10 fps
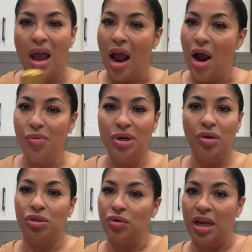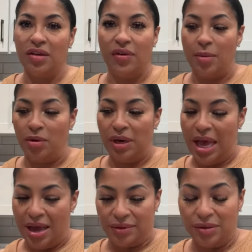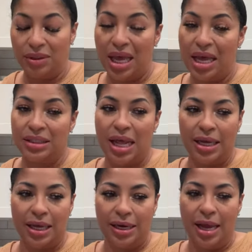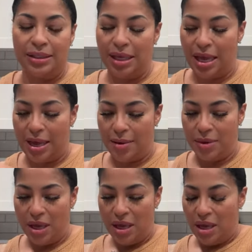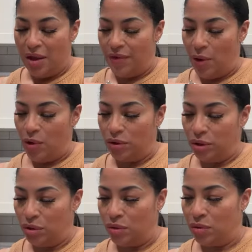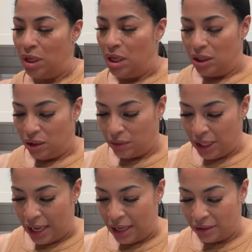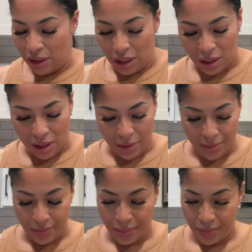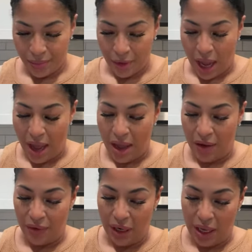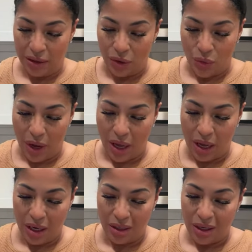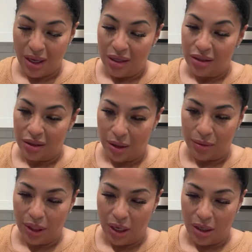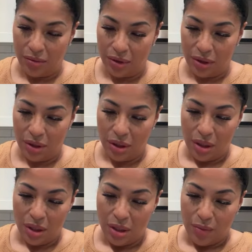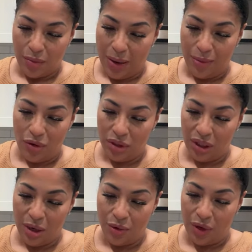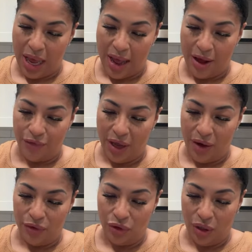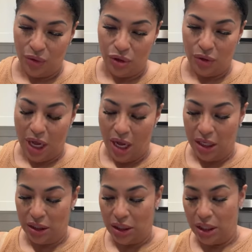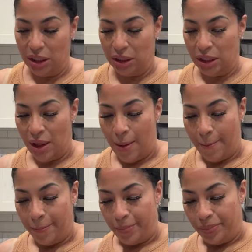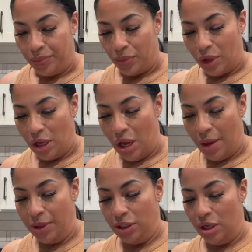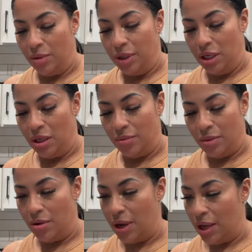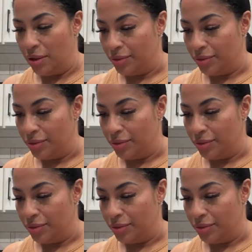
I really don't drink if I'm on live. Sometimes, like at nighttime, if I want to, sometimes um, i have a glass of wine. Sometimes. But I mostly come on live and have a drink with you guys because y'all be turning me up, okay?